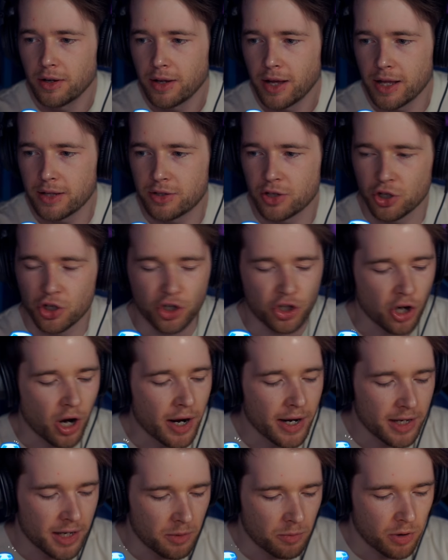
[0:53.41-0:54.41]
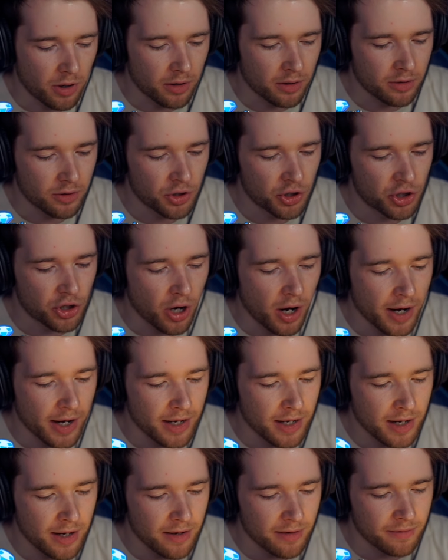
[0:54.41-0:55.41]
It's a shiny one.
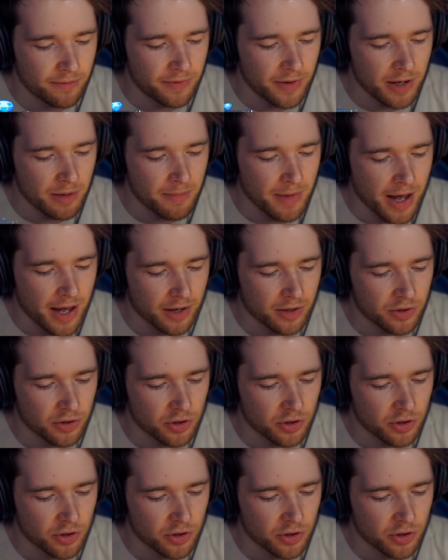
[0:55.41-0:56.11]
Shiny VMAX